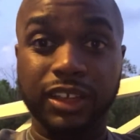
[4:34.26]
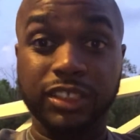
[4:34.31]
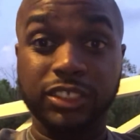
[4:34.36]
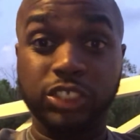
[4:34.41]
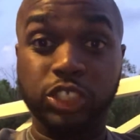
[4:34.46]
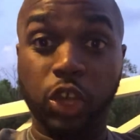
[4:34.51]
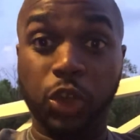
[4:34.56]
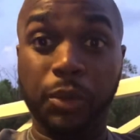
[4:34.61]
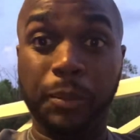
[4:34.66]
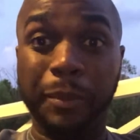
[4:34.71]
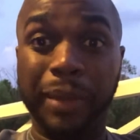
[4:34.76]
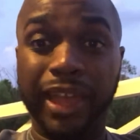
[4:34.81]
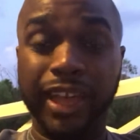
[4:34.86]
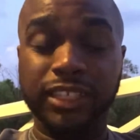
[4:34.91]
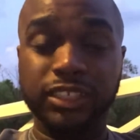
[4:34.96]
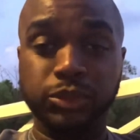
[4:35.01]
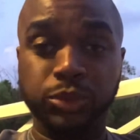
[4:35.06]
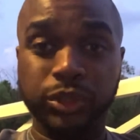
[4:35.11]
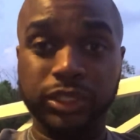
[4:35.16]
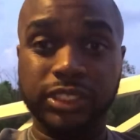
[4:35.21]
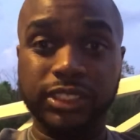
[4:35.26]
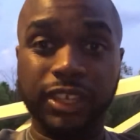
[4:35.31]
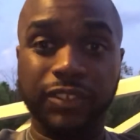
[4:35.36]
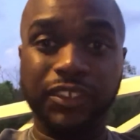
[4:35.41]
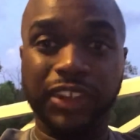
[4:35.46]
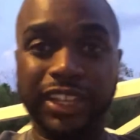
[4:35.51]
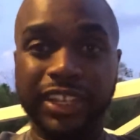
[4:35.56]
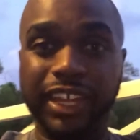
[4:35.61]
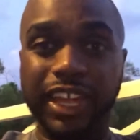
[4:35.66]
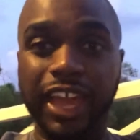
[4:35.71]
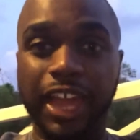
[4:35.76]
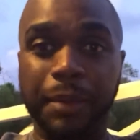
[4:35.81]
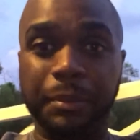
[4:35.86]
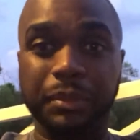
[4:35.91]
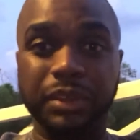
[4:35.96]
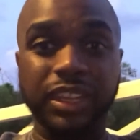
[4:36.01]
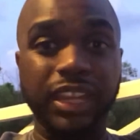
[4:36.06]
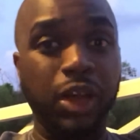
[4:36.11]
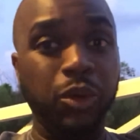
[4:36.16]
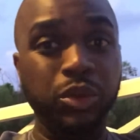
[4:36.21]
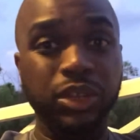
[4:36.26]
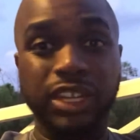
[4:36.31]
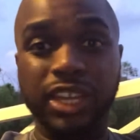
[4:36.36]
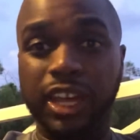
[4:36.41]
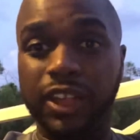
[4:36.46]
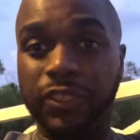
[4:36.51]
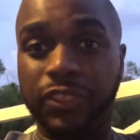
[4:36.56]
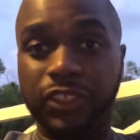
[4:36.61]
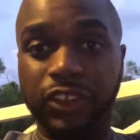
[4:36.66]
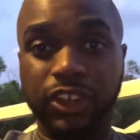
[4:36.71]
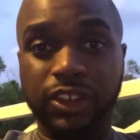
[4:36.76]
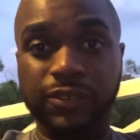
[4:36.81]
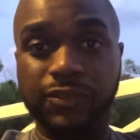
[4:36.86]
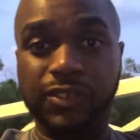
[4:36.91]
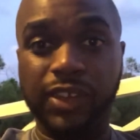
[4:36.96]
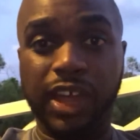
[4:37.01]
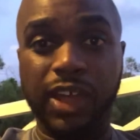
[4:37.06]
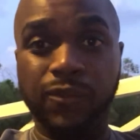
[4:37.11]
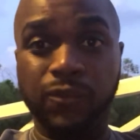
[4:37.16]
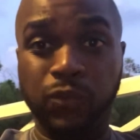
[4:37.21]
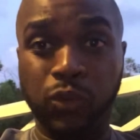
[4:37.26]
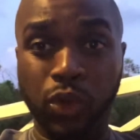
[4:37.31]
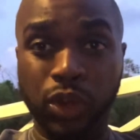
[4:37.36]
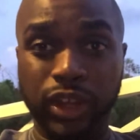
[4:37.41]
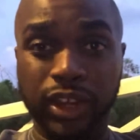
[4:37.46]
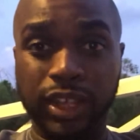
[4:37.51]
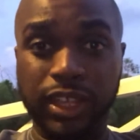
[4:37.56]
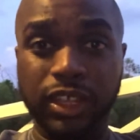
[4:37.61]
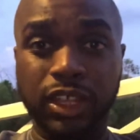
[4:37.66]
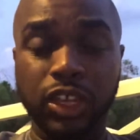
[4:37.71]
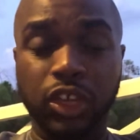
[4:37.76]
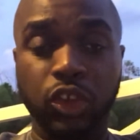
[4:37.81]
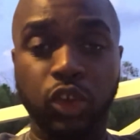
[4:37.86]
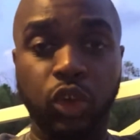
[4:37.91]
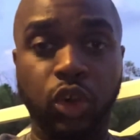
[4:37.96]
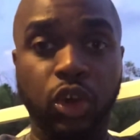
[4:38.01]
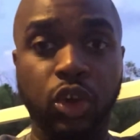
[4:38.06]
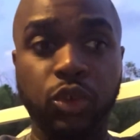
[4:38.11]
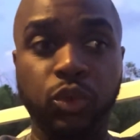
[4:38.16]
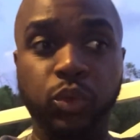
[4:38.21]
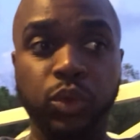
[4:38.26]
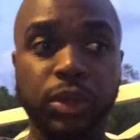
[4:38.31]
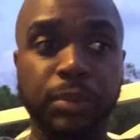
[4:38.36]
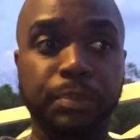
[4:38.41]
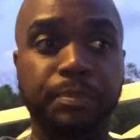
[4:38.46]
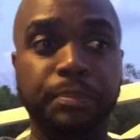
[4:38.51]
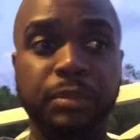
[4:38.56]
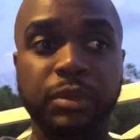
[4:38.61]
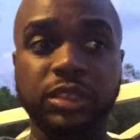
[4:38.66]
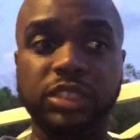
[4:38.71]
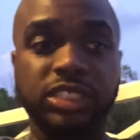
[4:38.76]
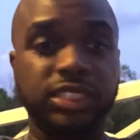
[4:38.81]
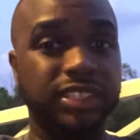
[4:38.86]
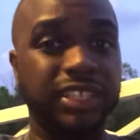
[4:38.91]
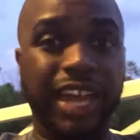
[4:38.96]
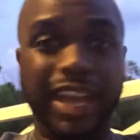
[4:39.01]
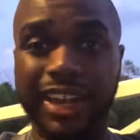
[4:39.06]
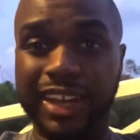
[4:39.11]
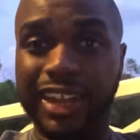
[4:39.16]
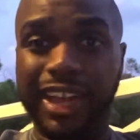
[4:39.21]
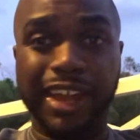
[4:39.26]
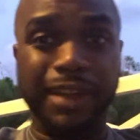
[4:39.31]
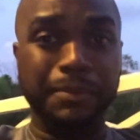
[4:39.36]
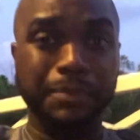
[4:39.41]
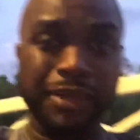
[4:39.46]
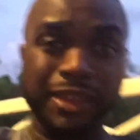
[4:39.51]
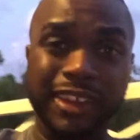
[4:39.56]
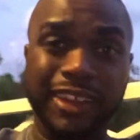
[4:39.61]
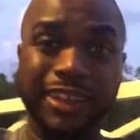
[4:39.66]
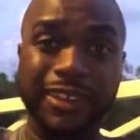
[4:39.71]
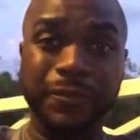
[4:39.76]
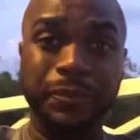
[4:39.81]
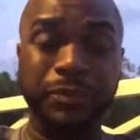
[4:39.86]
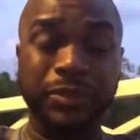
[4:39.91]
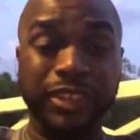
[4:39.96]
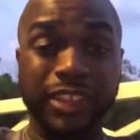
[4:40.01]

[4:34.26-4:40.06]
So imagine when stuff like that happen. Now we down 35, 40, or we just got a lot of mail.